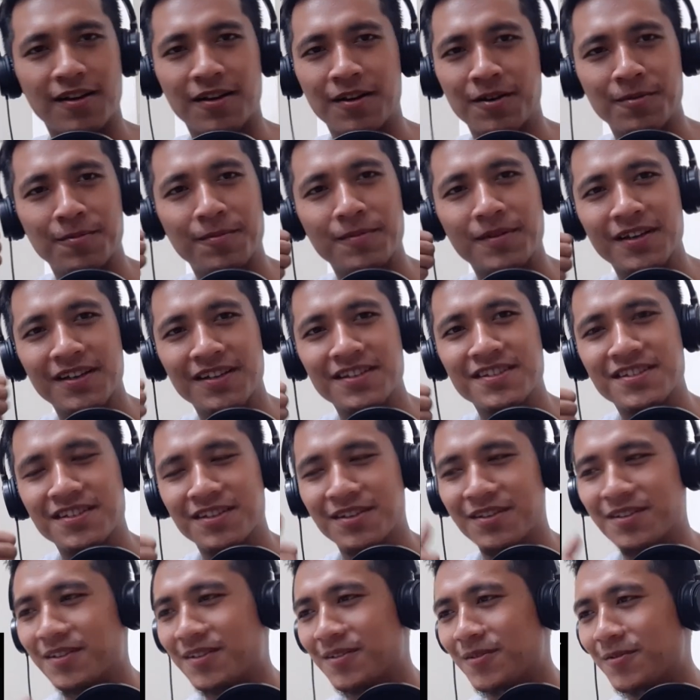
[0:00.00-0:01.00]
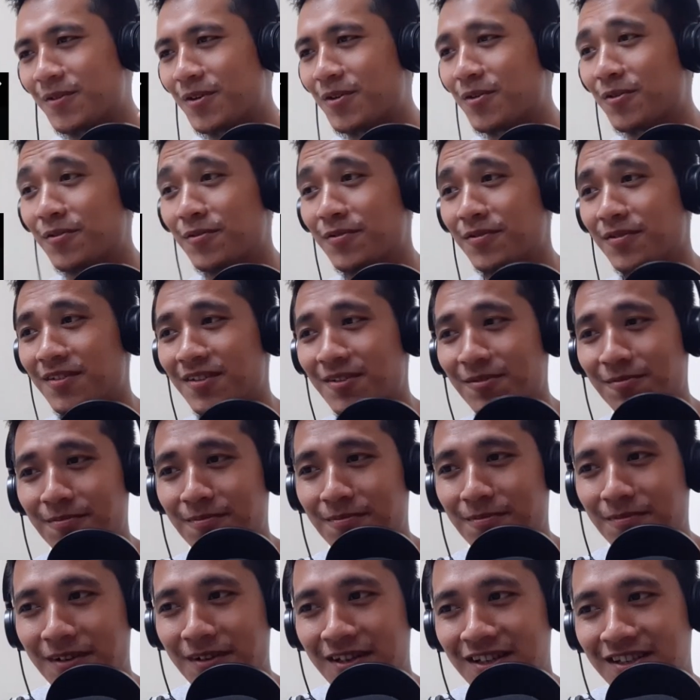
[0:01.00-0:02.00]
Amazing. One of the
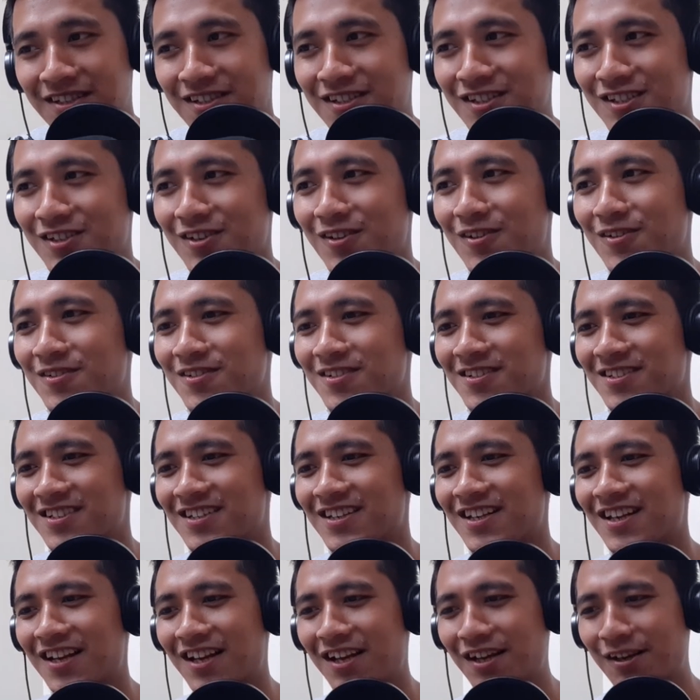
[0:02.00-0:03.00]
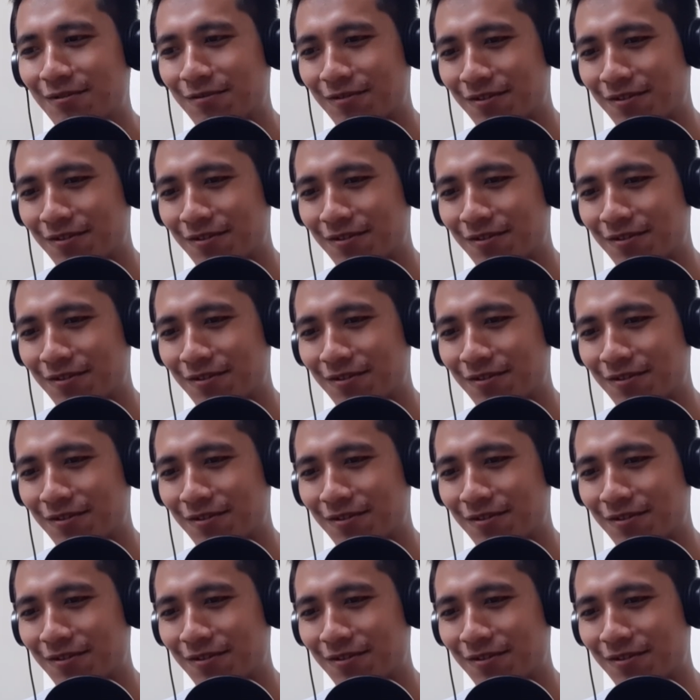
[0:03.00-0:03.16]
best songs that I have